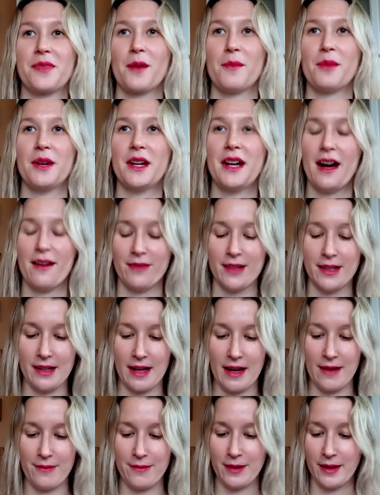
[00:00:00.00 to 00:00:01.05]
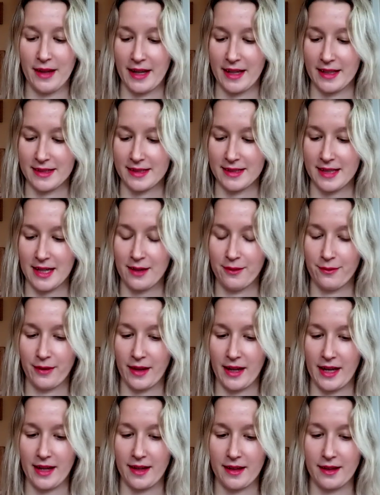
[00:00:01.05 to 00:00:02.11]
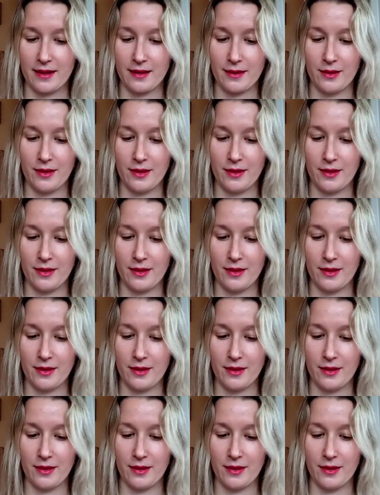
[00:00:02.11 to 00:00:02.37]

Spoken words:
but not really. I feel like instead of like